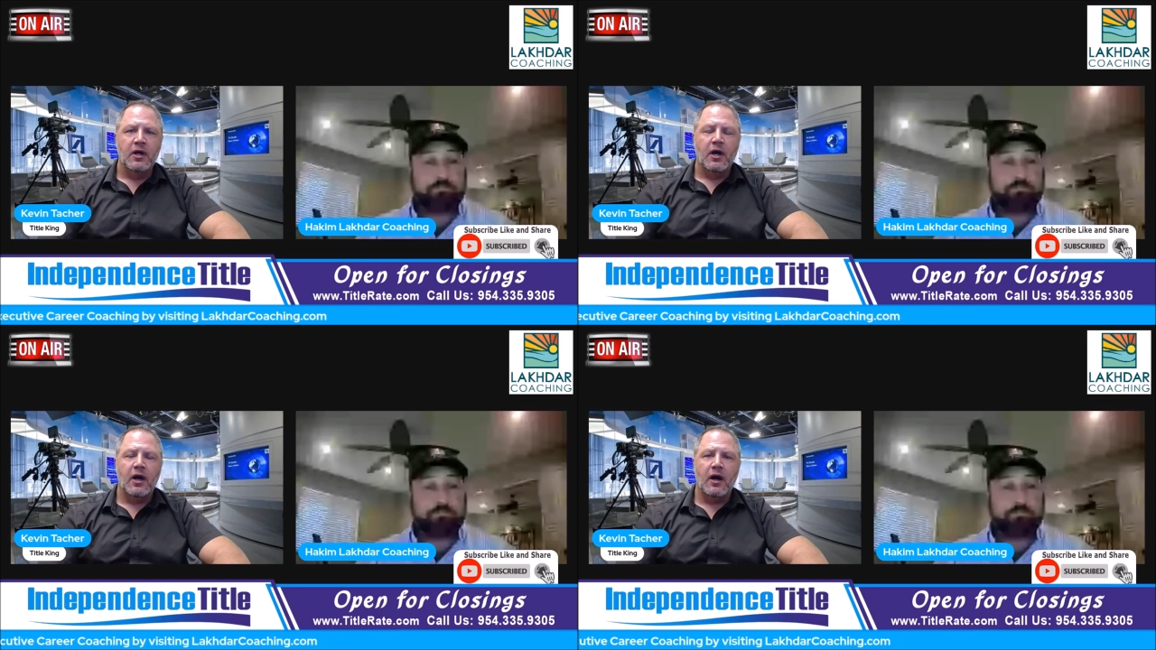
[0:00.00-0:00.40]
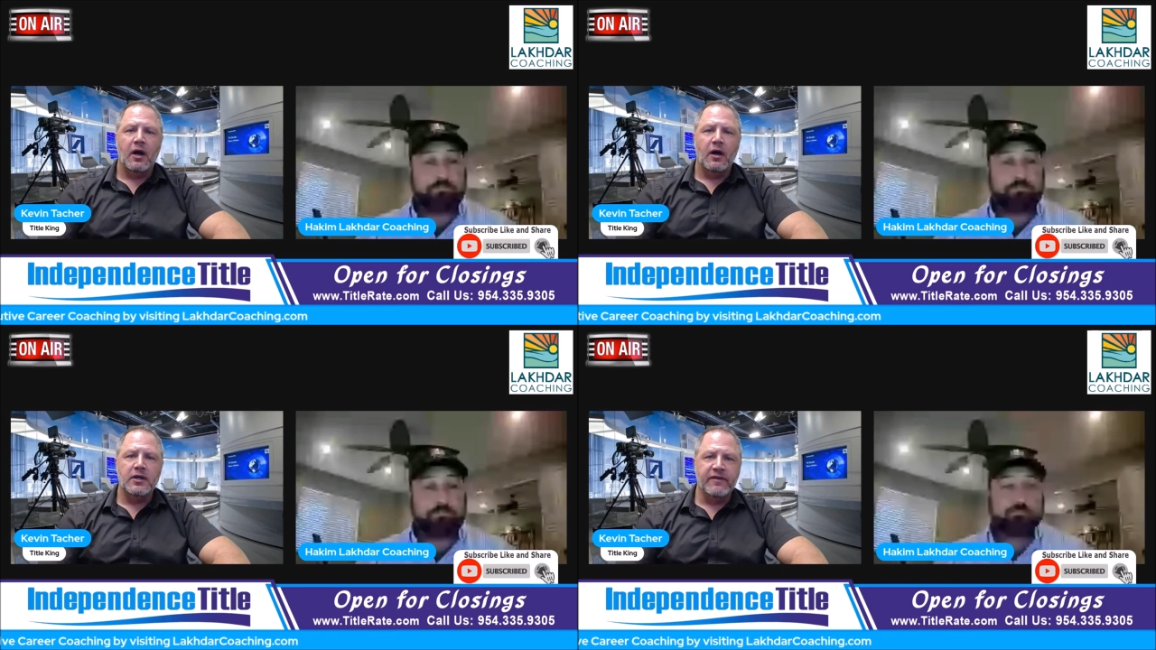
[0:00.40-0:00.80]

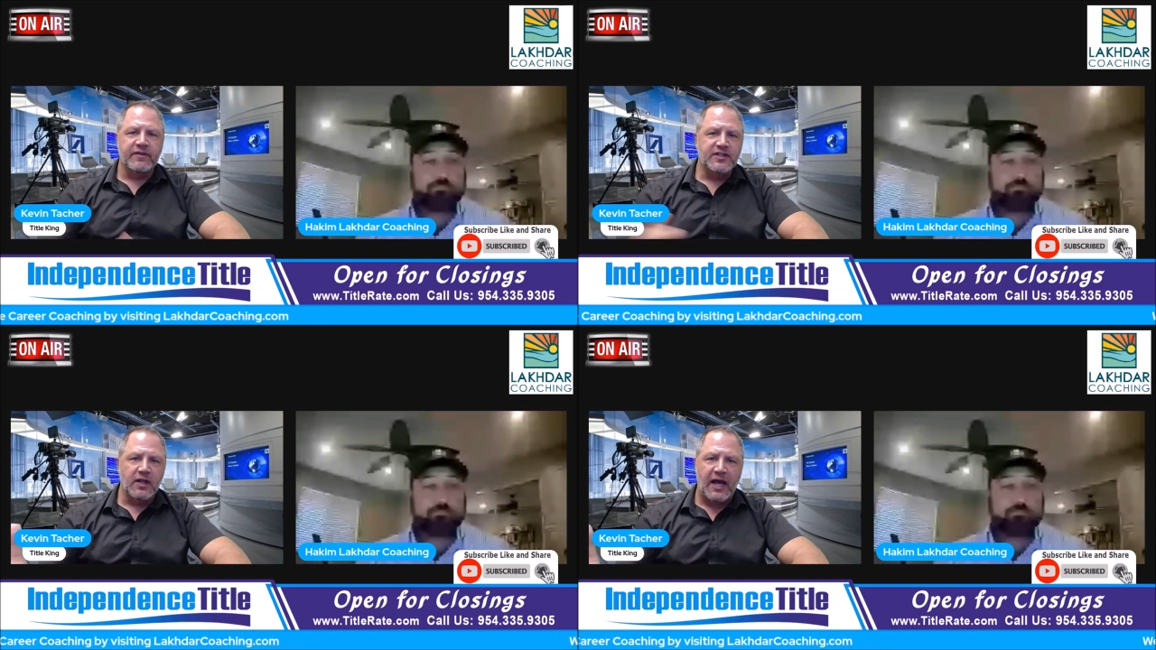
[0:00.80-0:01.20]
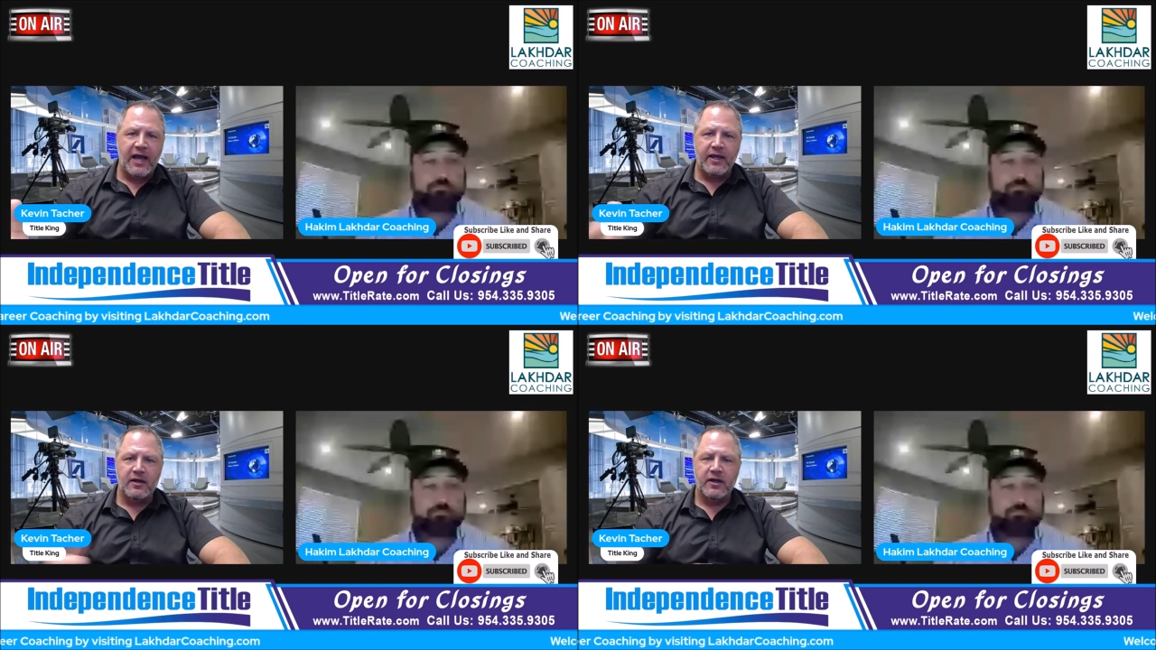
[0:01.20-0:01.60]
Speaker 1: Uh, give us a
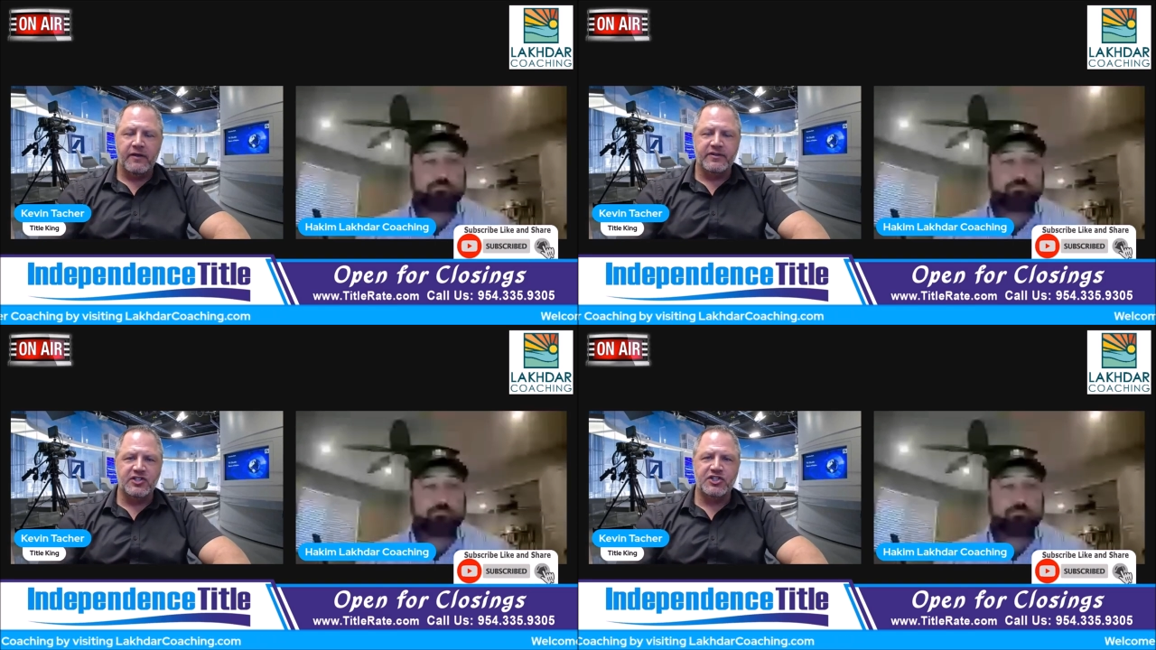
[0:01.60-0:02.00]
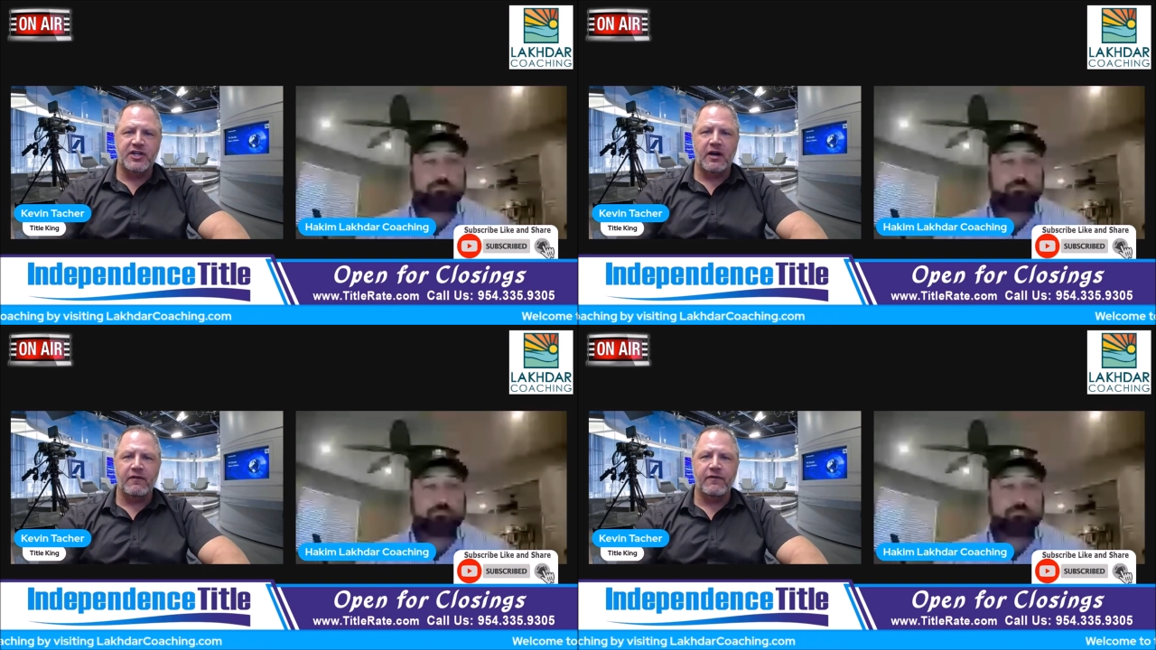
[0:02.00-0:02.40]
like, give us a
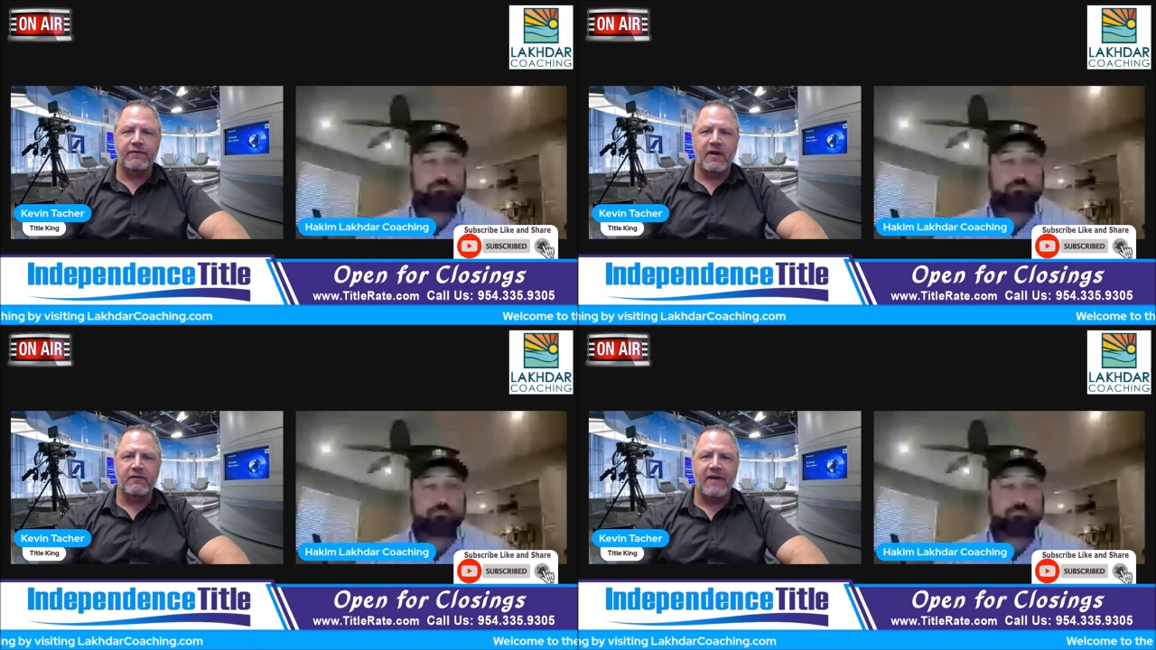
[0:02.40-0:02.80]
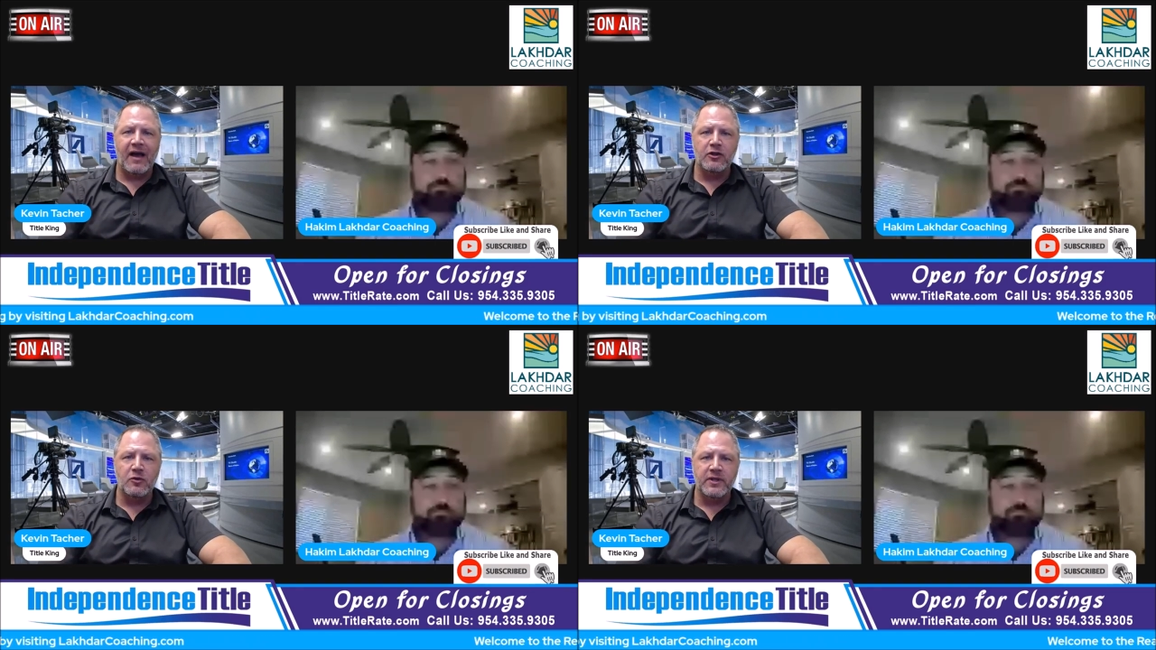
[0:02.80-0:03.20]
share if you found
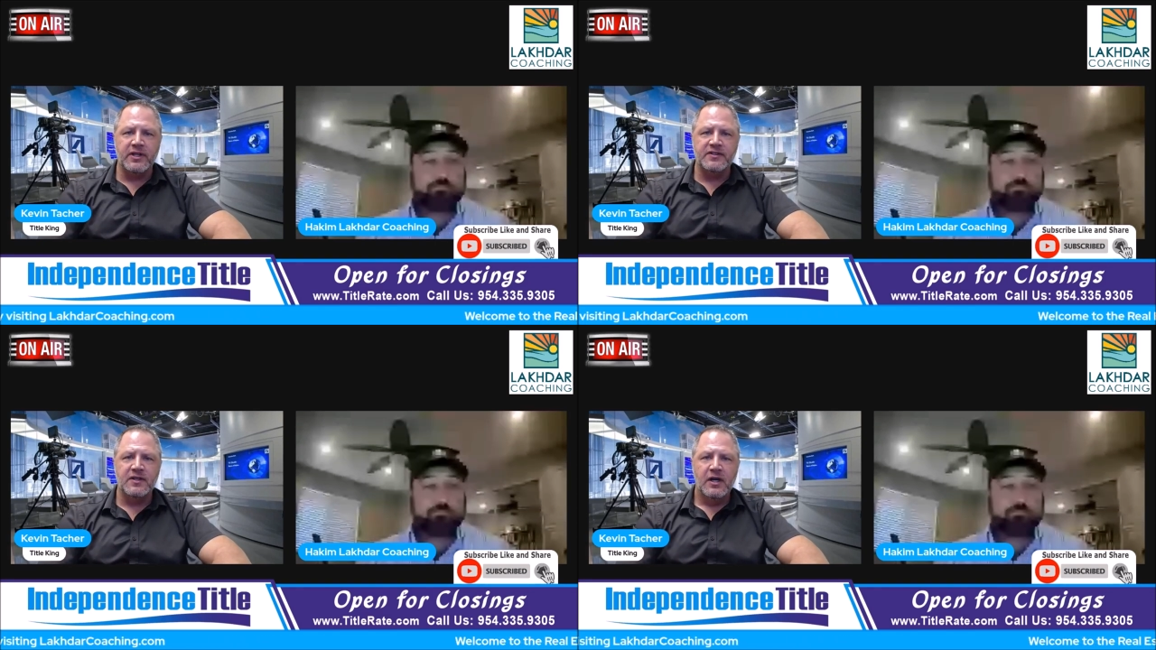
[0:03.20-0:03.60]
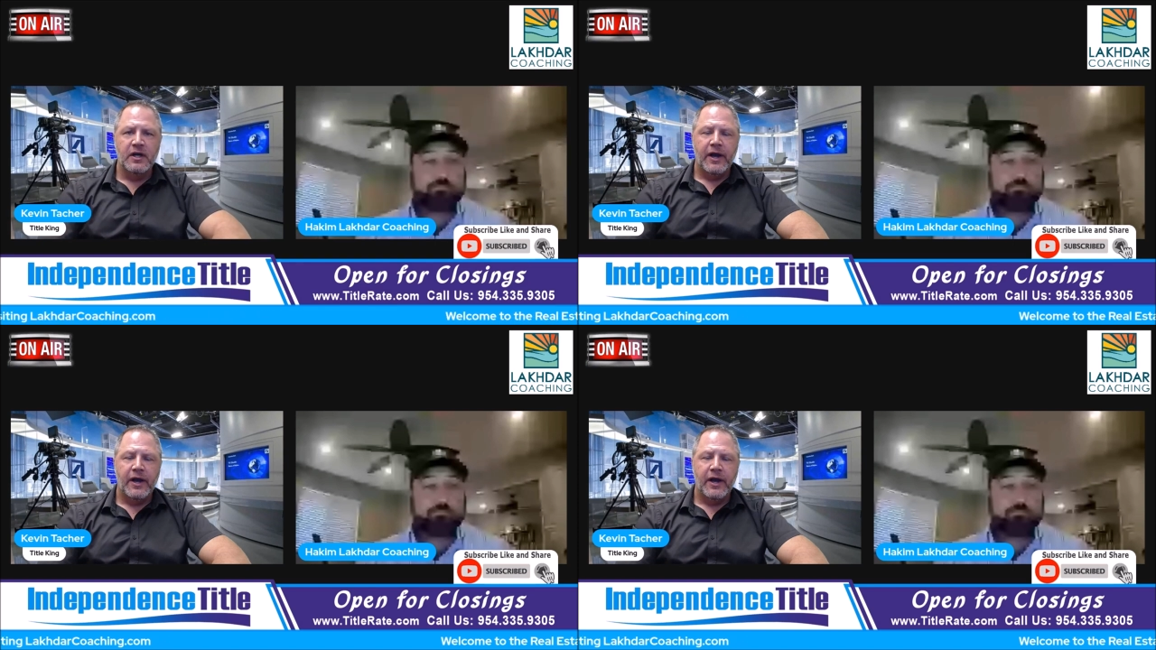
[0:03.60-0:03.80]
value in this.